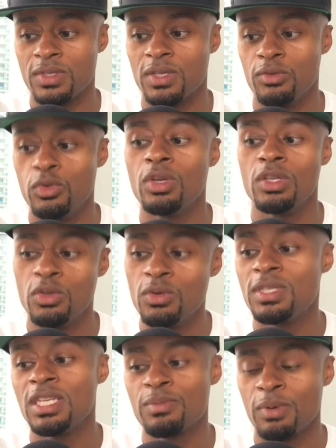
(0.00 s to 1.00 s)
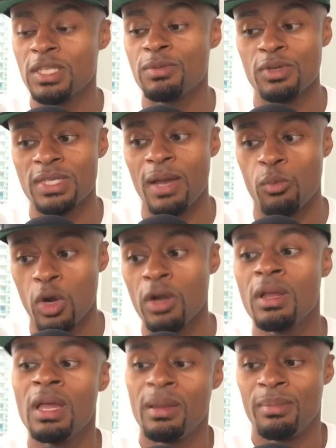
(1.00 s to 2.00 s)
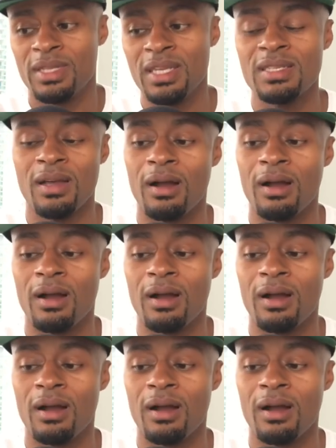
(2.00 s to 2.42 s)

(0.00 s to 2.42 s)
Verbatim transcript: So you can use these principles at work, but these are,